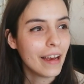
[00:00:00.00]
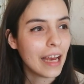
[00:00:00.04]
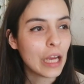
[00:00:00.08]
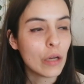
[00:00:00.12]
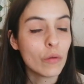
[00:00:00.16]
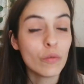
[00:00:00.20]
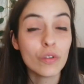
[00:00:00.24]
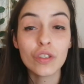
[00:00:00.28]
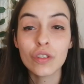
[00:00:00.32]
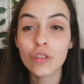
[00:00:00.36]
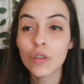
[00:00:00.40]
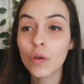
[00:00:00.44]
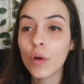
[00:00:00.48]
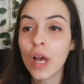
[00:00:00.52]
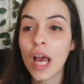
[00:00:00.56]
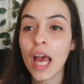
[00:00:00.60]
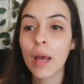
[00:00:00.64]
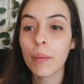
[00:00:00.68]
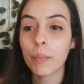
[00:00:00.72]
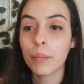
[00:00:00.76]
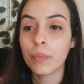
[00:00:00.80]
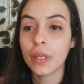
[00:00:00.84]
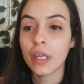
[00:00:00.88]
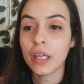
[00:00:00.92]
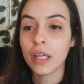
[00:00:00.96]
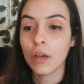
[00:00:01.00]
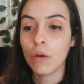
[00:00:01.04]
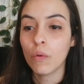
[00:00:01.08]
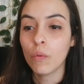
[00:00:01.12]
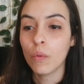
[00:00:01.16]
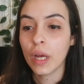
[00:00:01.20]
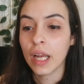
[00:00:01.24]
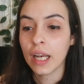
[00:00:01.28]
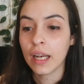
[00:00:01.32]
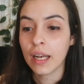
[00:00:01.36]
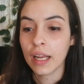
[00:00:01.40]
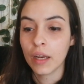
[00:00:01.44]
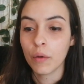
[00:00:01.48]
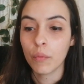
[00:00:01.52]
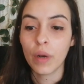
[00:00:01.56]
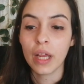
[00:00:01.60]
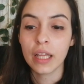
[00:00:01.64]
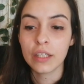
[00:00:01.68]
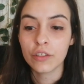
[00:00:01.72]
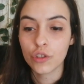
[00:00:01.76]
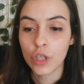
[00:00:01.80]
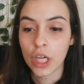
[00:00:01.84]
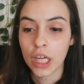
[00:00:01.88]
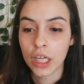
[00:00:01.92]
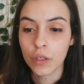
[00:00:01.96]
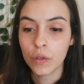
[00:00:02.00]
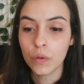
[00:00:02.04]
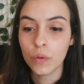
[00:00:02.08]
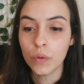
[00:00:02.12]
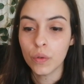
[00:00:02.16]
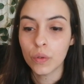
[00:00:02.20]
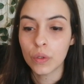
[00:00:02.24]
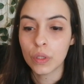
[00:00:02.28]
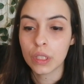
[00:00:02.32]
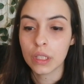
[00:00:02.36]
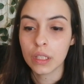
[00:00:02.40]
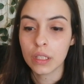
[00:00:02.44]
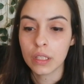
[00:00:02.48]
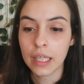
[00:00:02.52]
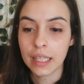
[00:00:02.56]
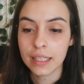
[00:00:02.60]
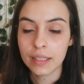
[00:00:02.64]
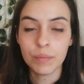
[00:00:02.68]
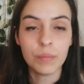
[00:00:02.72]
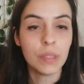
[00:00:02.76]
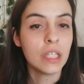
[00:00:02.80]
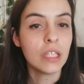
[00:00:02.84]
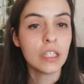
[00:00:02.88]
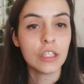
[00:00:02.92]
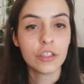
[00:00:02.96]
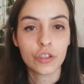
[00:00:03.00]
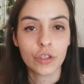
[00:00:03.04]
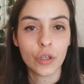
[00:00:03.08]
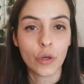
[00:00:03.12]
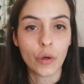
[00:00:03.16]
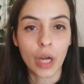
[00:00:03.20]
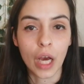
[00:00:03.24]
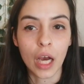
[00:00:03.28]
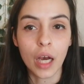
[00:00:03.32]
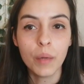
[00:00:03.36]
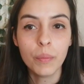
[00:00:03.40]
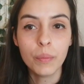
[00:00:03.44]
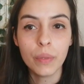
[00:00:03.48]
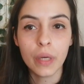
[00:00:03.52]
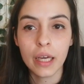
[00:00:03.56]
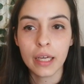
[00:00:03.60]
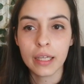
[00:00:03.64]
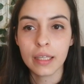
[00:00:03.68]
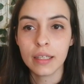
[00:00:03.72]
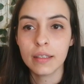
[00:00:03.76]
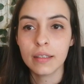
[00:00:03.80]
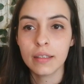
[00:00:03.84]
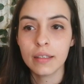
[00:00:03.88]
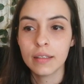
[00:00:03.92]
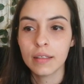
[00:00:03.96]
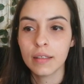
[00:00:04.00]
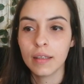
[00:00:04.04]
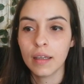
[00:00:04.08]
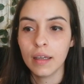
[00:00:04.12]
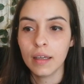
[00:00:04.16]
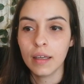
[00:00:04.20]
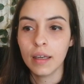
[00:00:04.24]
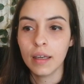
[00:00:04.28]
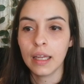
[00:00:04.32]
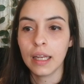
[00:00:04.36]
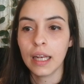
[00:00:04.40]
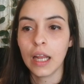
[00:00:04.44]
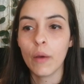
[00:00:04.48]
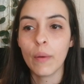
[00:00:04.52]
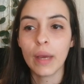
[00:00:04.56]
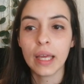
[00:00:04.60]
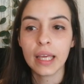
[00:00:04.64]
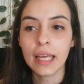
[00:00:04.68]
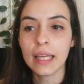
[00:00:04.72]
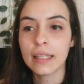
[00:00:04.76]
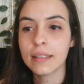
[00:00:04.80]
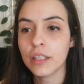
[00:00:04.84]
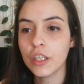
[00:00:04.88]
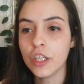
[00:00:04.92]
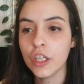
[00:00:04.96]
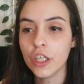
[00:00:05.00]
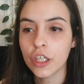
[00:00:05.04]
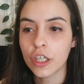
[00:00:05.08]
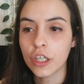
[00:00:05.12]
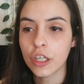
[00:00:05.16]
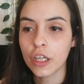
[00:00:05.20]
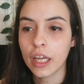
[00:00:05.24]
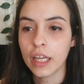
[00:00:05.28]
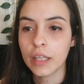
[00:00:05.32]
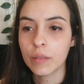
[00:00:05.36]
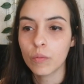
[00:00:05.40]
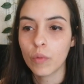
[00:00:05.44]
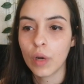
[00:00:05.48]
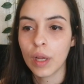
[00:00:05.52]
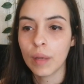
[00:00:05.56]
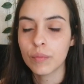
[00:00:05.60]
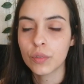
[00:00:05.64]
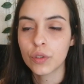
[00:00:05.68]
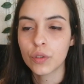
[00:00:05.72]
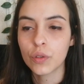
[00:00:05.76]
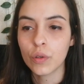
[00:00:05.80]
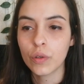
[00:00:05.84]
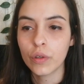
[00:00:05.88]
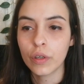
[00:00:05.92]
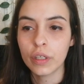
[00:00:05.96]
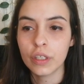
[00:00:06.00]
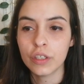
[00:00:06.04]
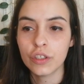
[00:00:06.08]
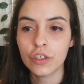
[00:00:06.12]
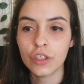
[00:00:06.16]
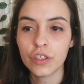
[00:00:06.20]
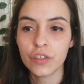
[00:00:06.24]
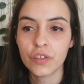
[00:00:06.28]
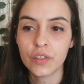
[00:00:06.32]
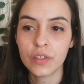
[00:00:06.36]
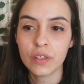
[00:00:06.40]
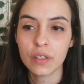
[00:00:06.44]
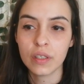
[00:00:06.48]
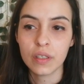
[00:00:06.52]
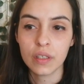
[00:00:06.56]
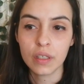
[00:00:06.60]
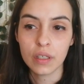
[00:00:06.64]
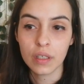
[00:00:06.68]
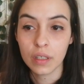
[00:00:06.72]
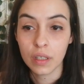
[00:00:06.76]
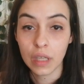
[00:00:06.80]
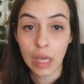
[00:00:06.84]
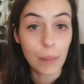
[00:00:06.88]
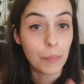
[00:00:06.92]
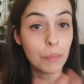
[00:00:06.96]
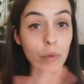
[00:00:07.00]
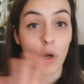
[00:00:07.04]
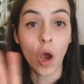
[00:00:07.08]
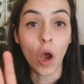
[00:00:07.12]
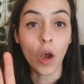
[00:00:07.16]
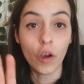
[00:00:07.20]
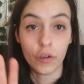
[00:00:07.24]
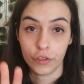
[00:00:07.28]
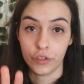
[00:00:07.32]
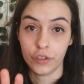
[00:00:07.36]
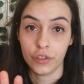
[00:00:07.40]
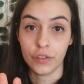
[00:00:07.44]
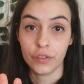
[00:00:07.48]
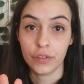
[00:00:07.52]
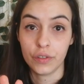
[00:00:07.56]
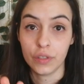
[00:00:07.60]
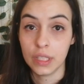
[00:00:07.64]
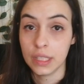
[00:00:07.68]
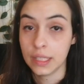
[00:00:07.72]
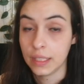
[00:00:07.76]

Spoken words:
I was so happy when I read Dracula that Mina showed up, and now I get here and Bram Stoker is just obnoxious.